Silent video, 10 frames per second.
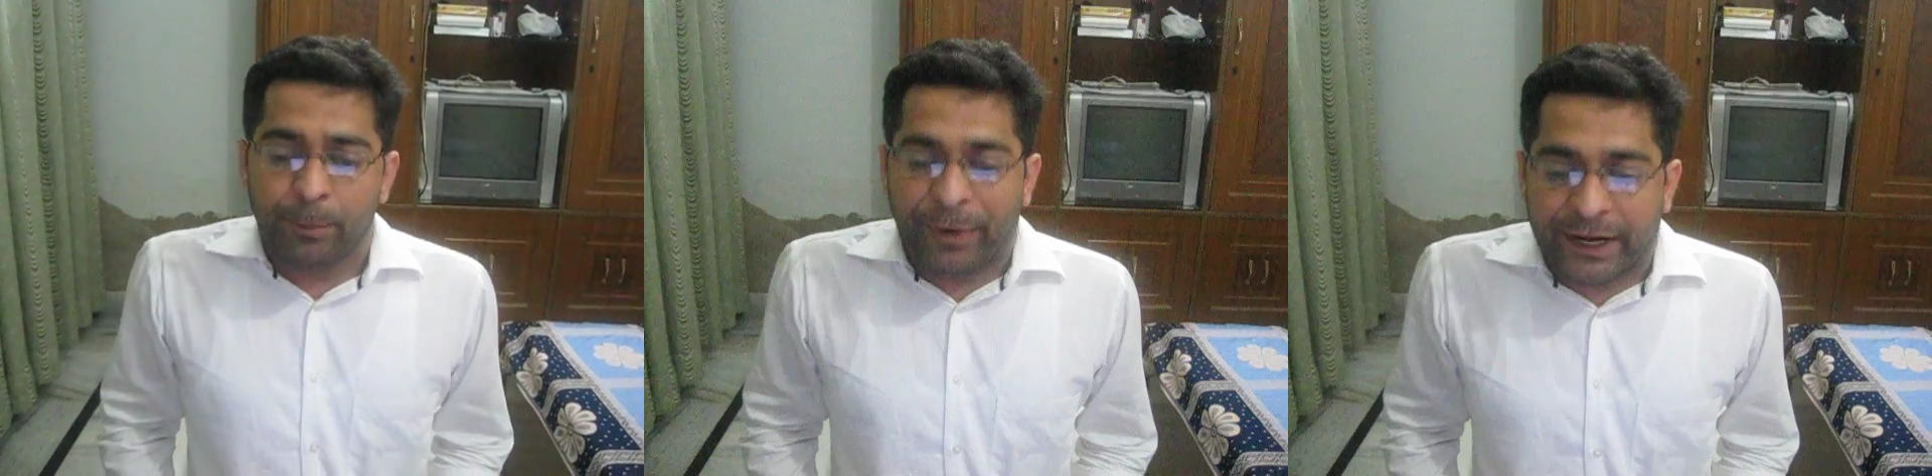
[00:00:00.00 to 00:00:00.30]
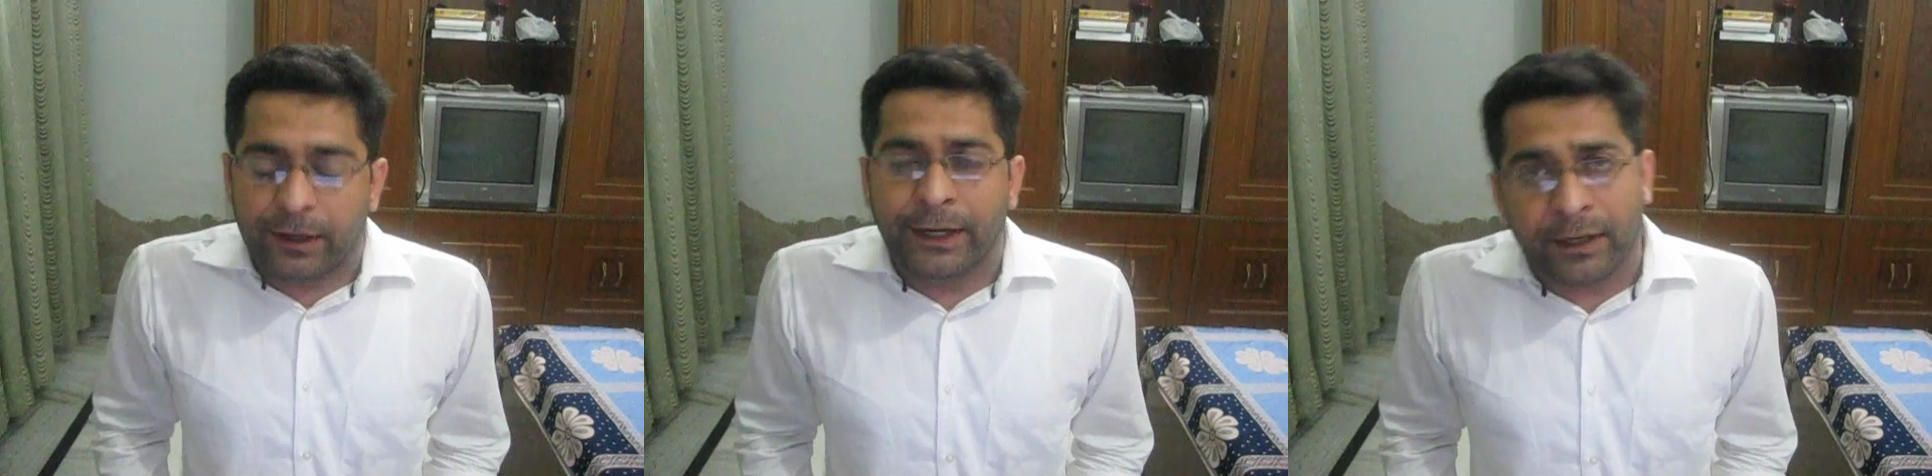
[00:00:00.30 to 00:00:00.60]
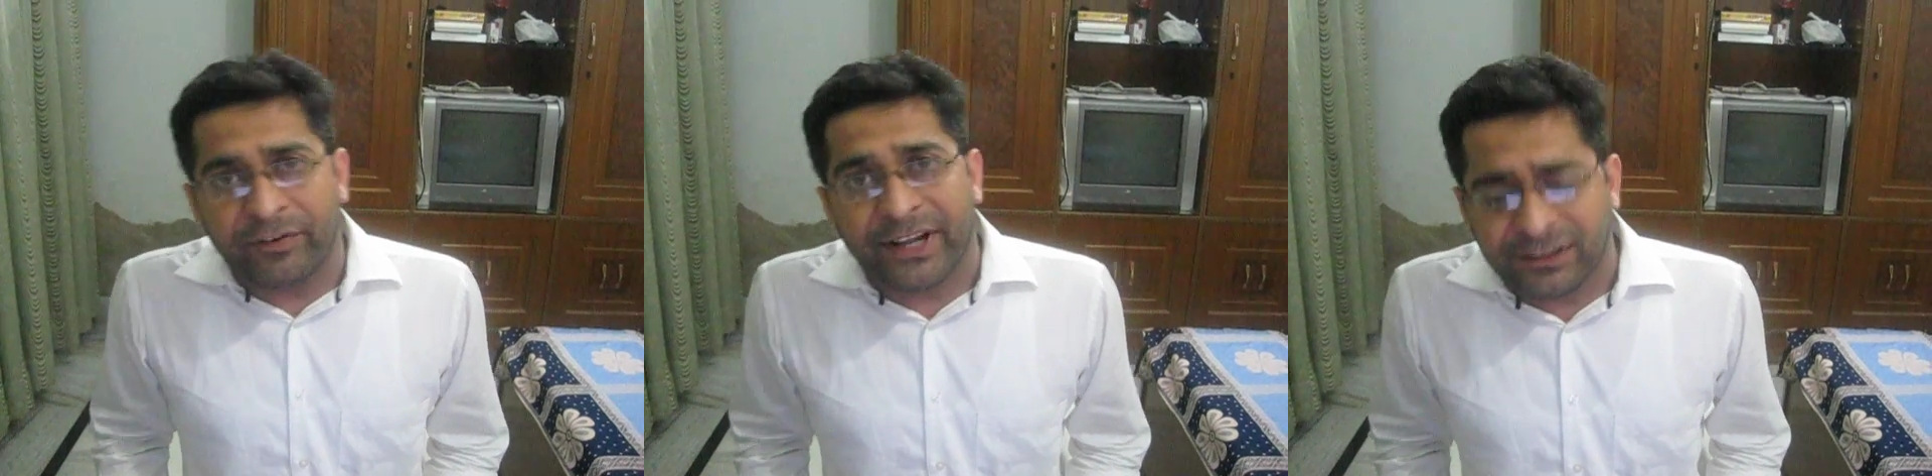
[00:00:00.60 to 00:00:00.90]
parallel
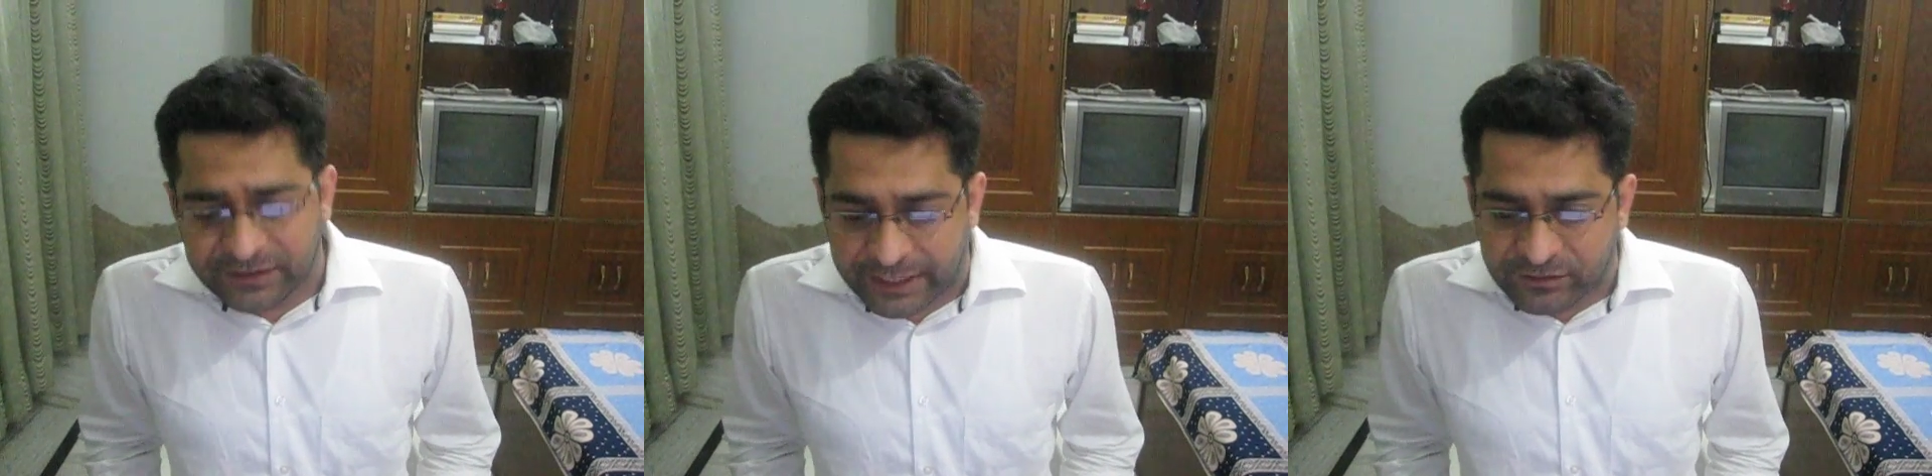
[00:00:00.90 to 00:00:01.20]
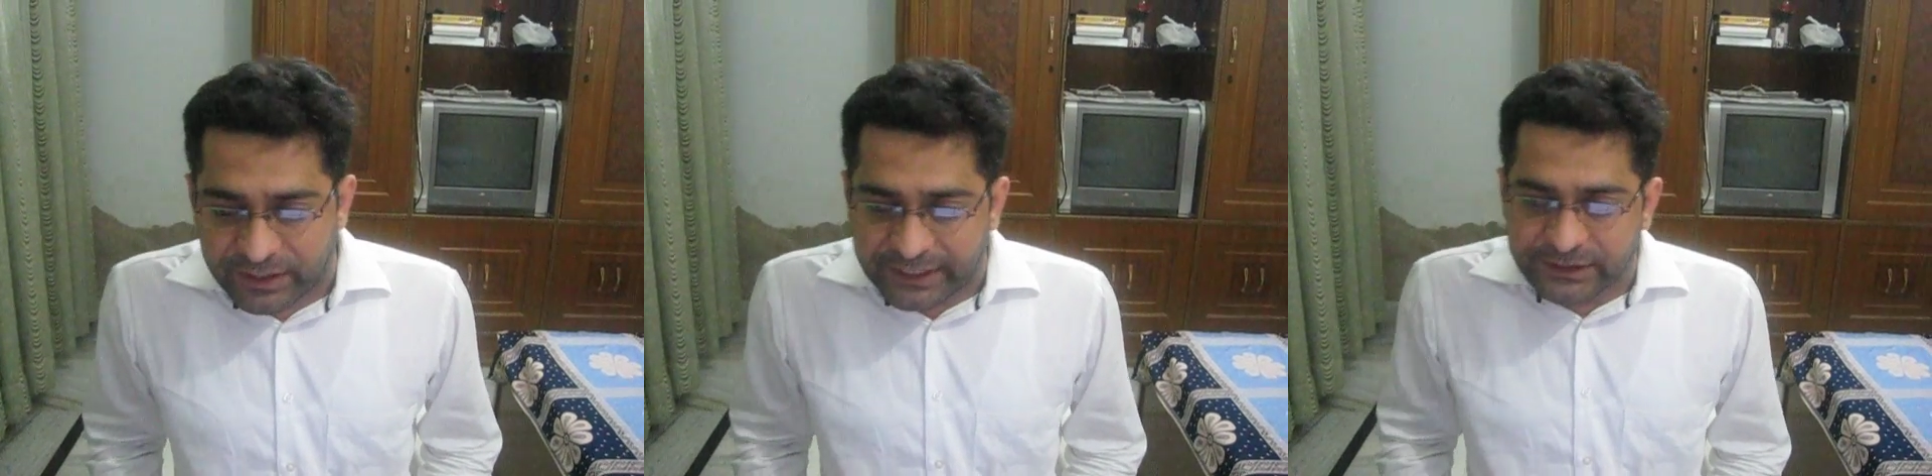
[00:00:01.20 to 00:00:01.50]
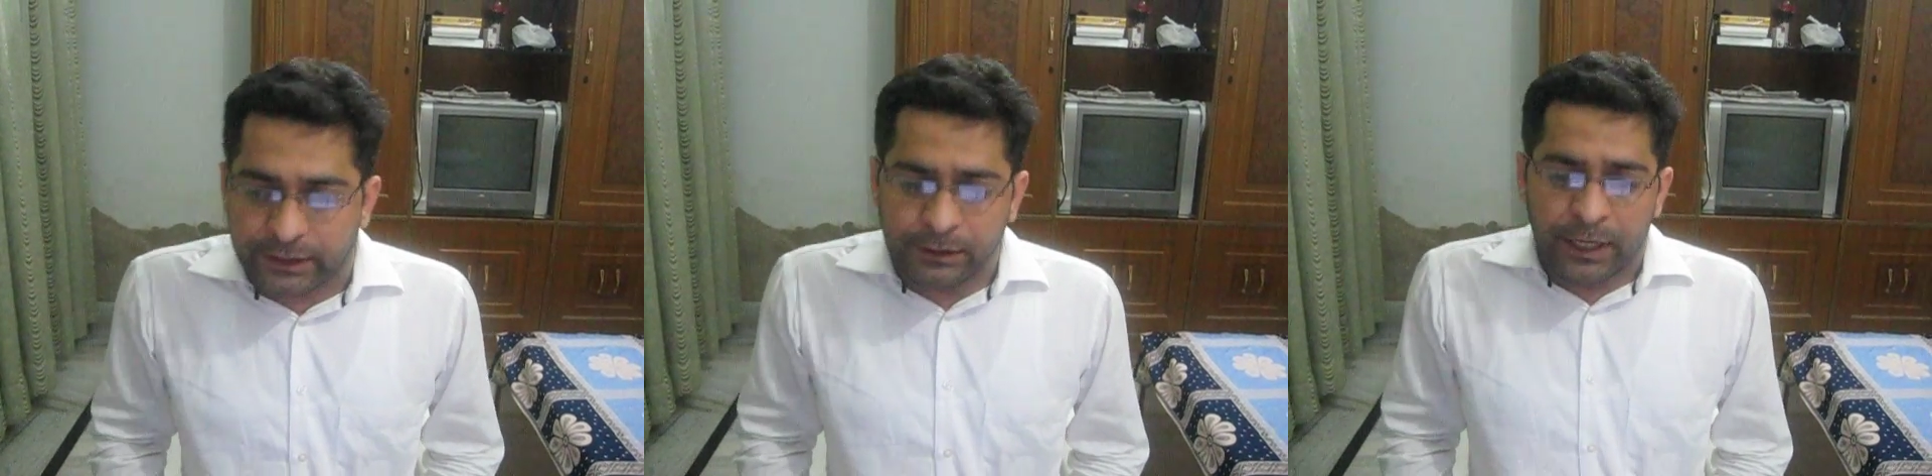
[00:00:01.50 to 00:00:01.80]
interference
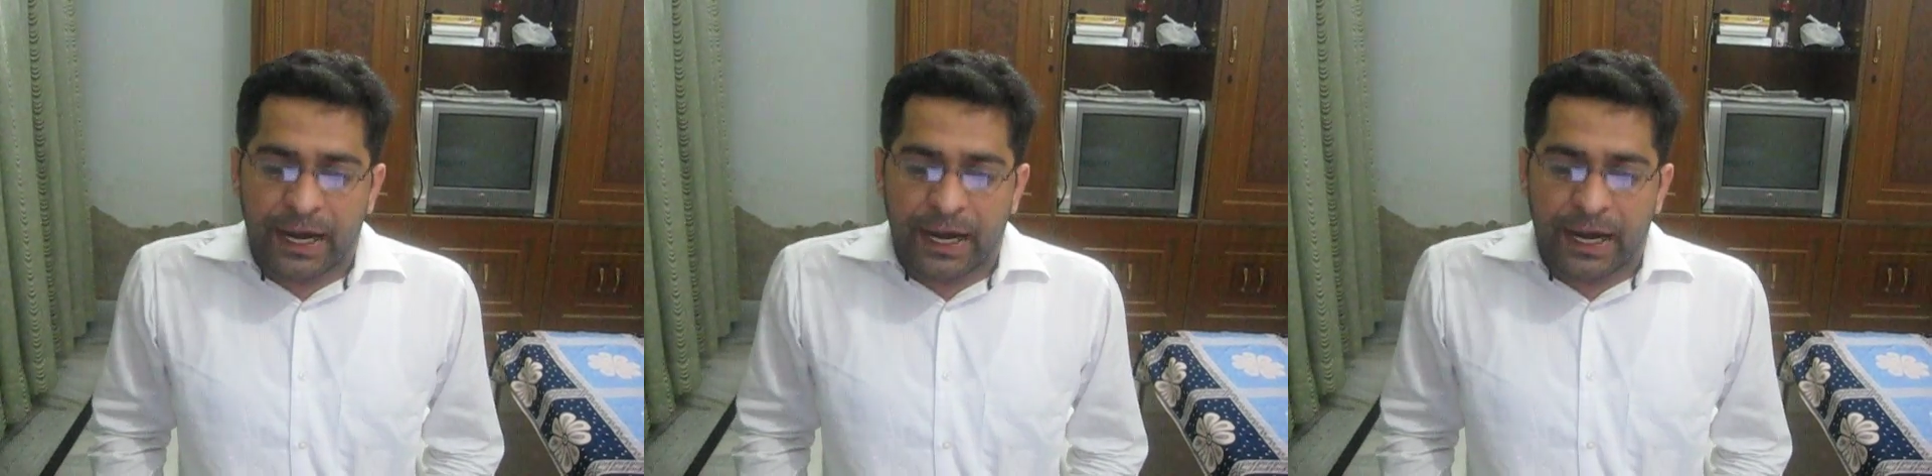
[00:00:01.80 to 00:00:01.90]
cancellation,